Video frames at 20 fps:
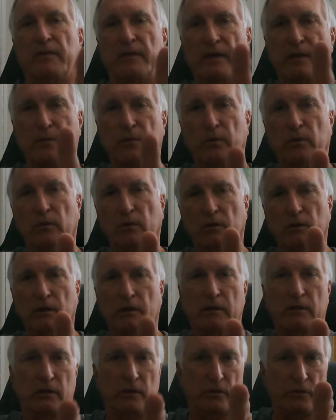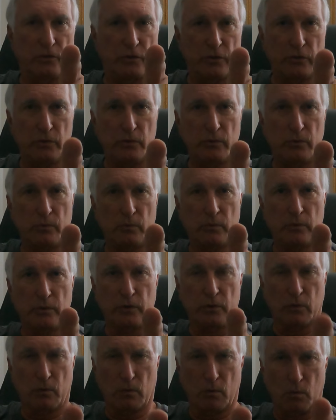They will look to
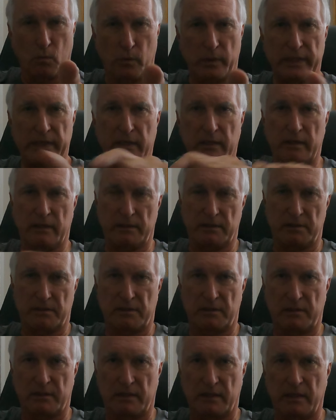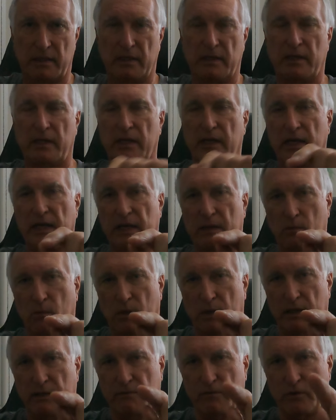your weakness. And
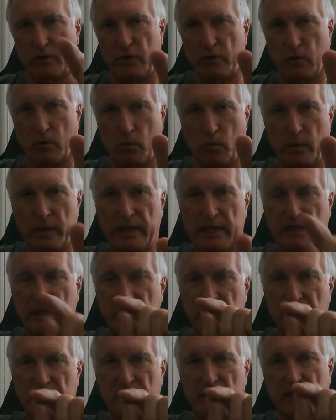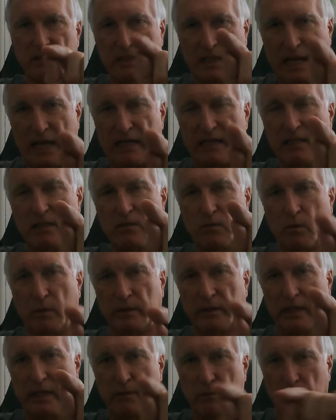whatever your weakness is, that is
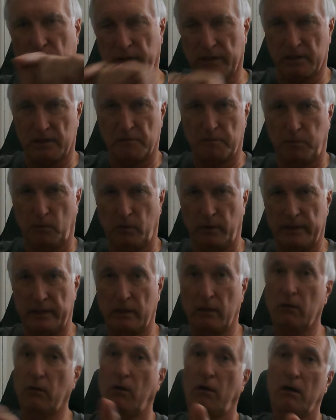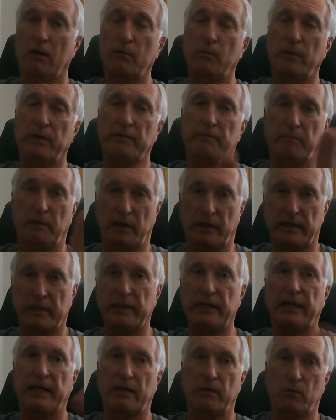what they will exploit, along with
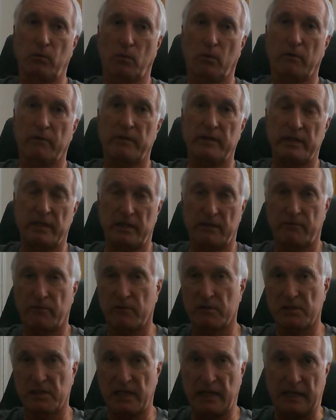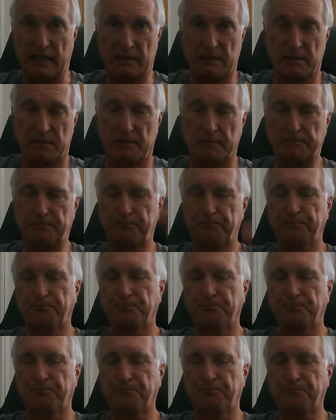money and or the need for sex.